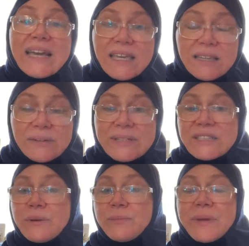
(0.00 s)

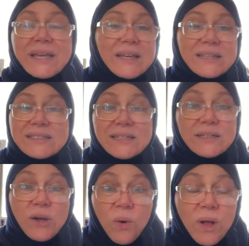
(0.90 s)
secularism is
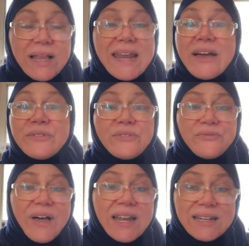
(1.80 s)
the goal and having
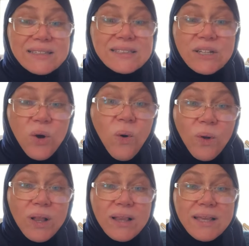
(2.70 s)
fun is the
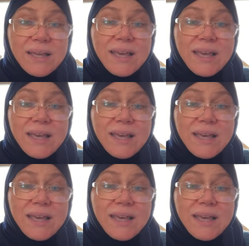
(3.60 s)
goal.